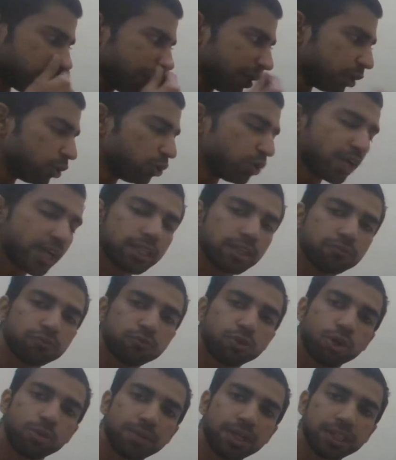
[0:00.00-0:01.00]
look at the
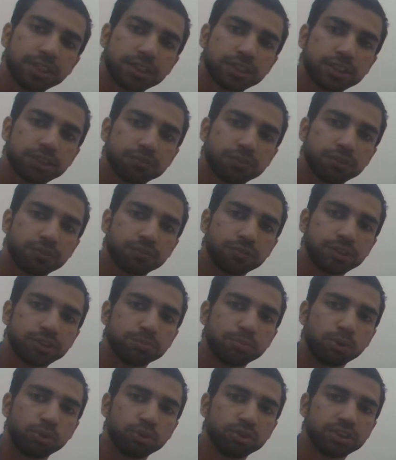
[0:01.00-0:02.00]
formations with which
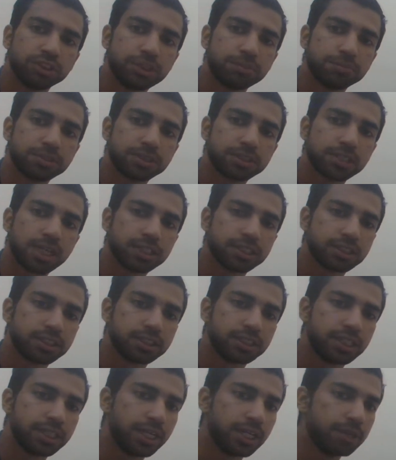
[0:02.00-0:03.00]
both teams started
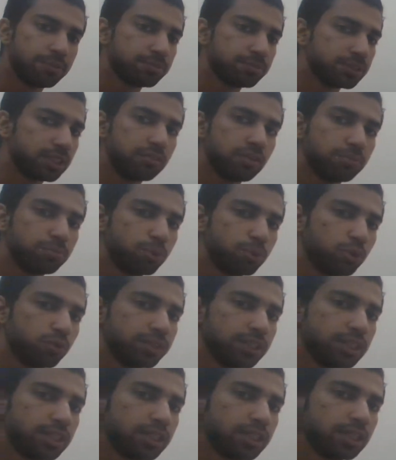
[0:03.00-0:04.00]
their games. Liverpool
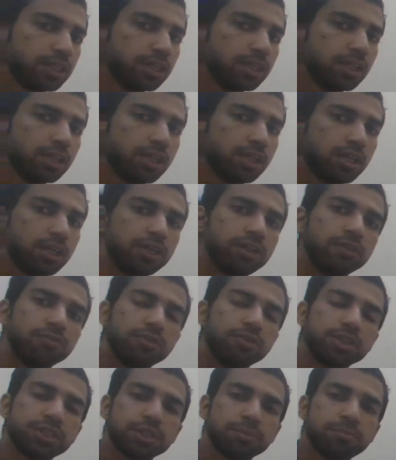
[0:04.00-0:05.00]
with their
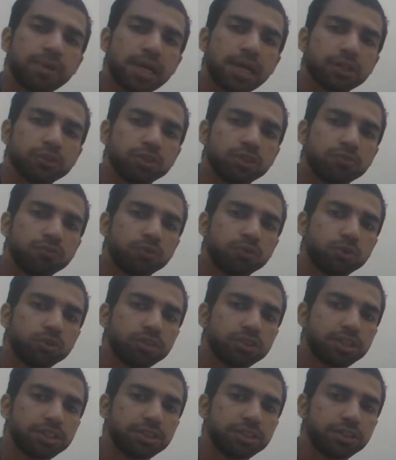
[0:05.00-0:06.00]
reverted back to the
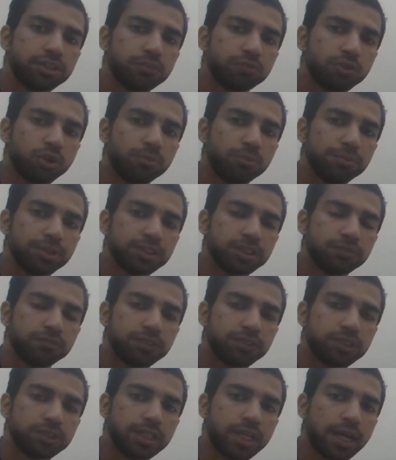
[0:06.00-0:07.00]
4-3-3 formation,
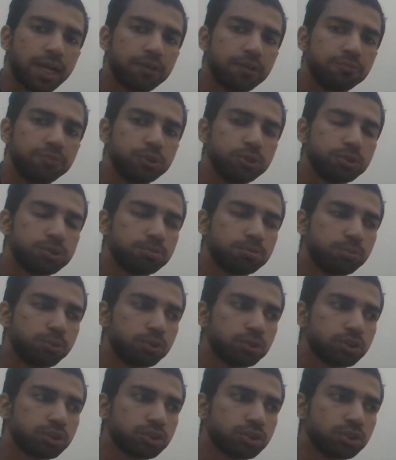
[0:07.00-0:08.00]
which they have used
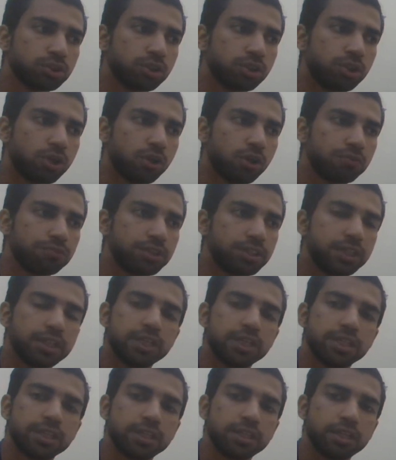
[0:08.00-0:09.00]
most often
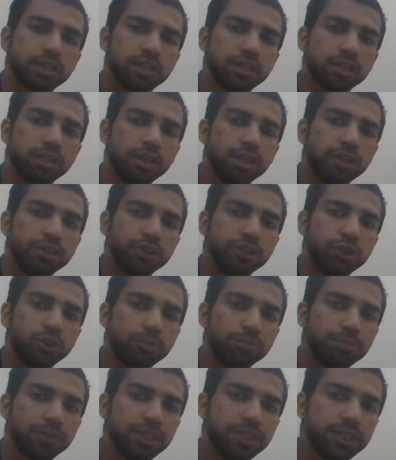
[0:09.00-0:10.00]
in the
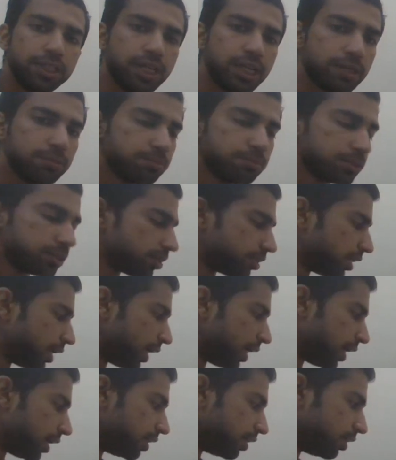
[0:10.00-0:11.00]
European games. So they
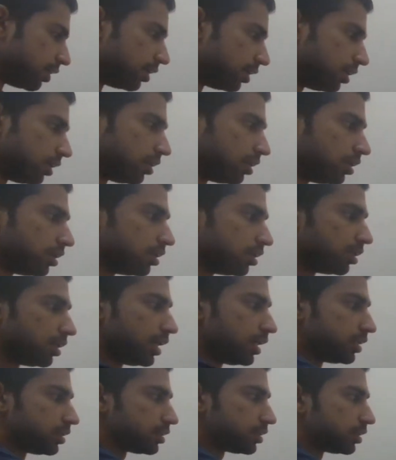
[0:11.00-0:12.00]
had
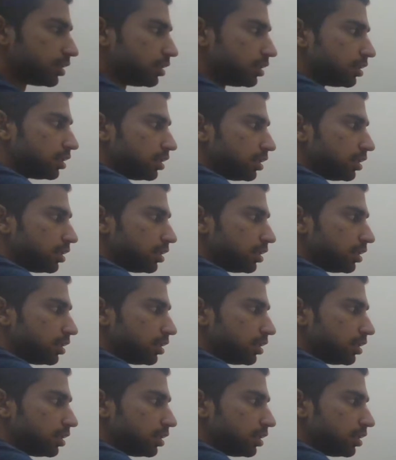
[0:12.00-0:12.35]
Alisson,